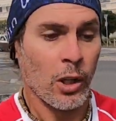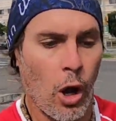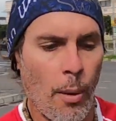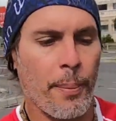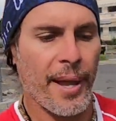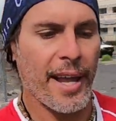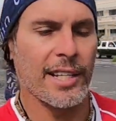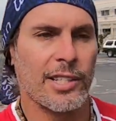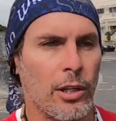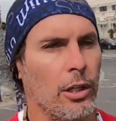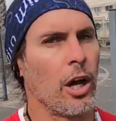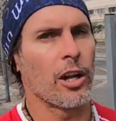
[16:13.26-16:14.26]
compared
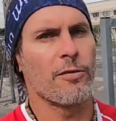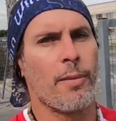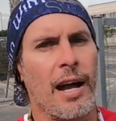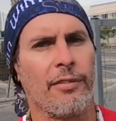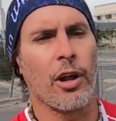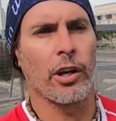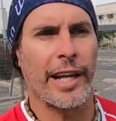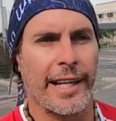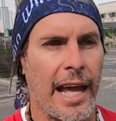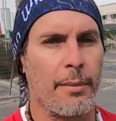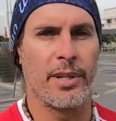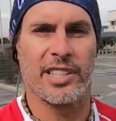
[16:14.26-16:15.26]
to a lot of my vlogging
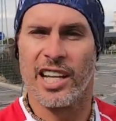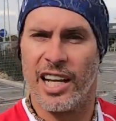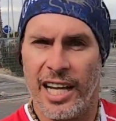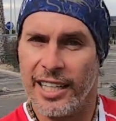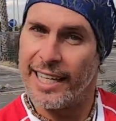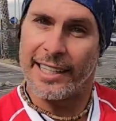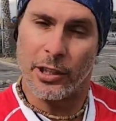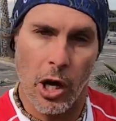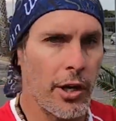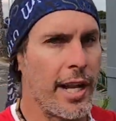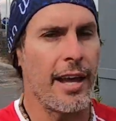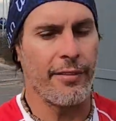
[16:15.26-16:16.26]
cameras that
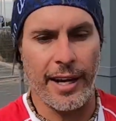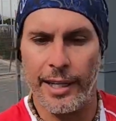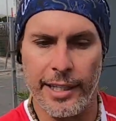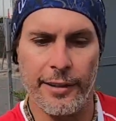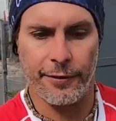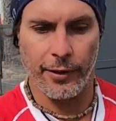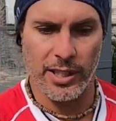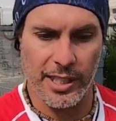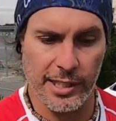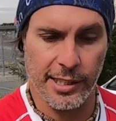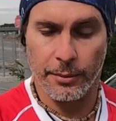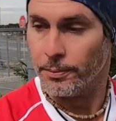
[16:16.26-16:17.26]
don't have ND
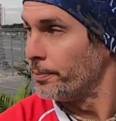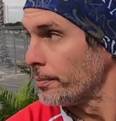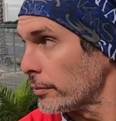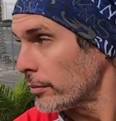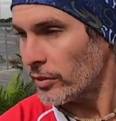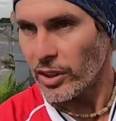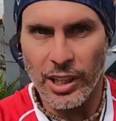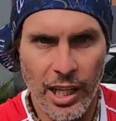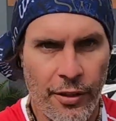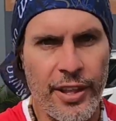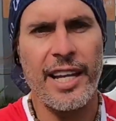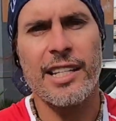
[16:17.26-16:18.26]
filters.
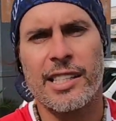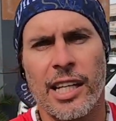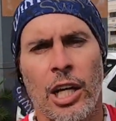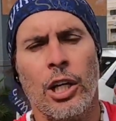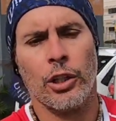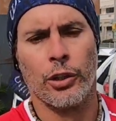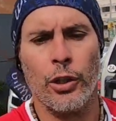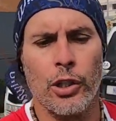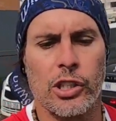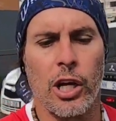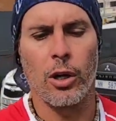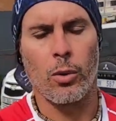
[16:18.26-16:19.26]
These do
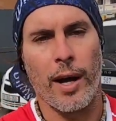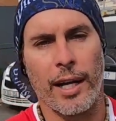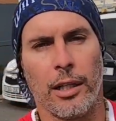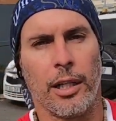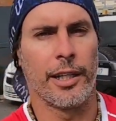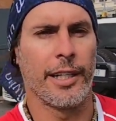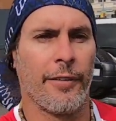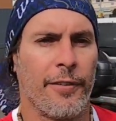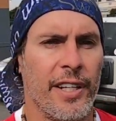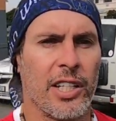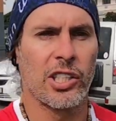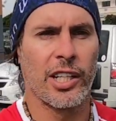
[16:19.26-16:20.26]
show quite a lot of
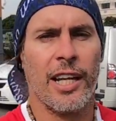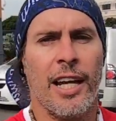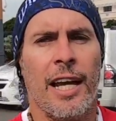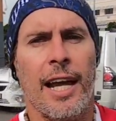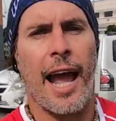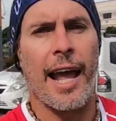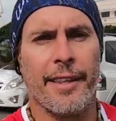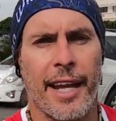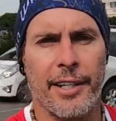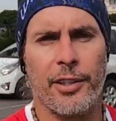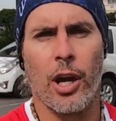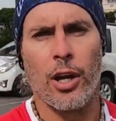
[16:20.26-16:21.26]
definition, and
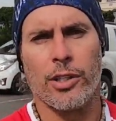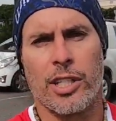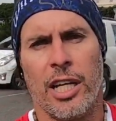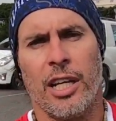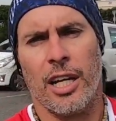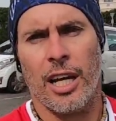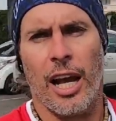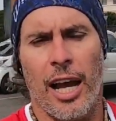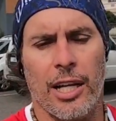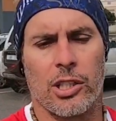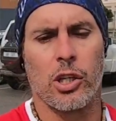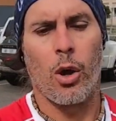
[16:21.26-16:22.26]
they don't
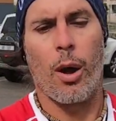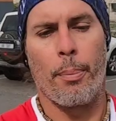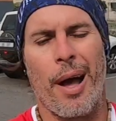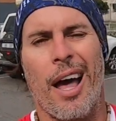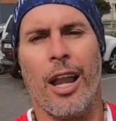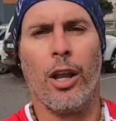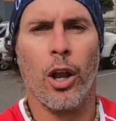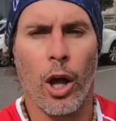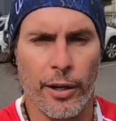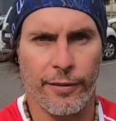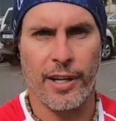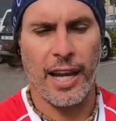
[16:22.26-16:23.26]
show up a
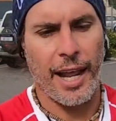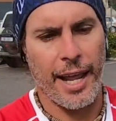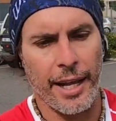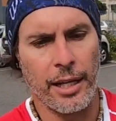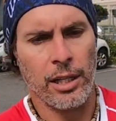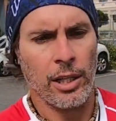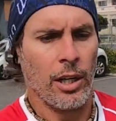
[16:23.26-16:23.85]
lot of glare